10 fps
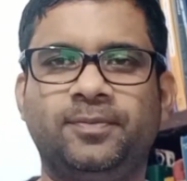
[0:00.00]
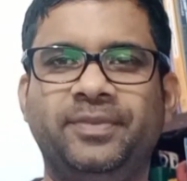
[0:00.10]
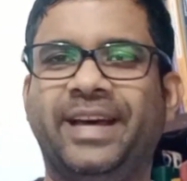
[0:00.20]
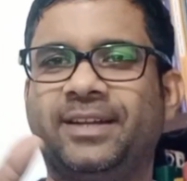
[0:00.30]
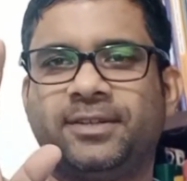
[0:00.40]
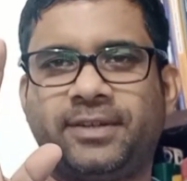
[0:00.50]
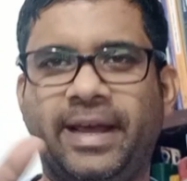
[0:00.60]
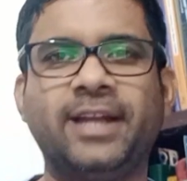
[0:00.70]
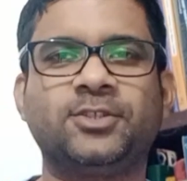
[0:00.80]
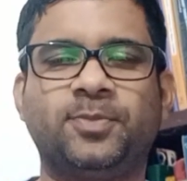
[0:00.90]
that
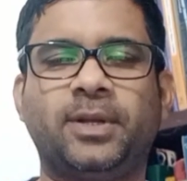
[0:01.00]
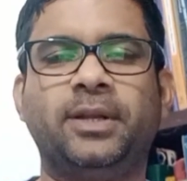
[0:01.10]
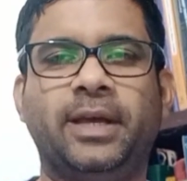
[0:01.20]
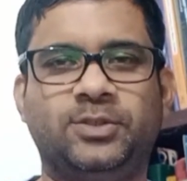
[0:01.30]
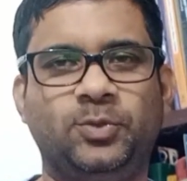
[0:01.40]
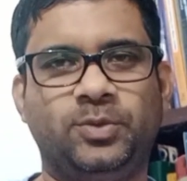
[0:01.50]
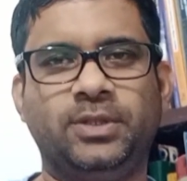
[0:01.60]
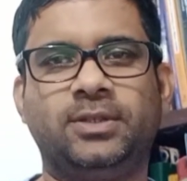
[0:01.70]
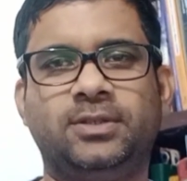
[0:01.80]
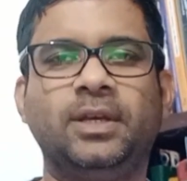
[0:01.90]
transparent as you
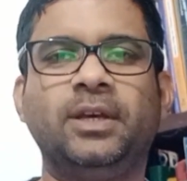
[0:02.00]
think.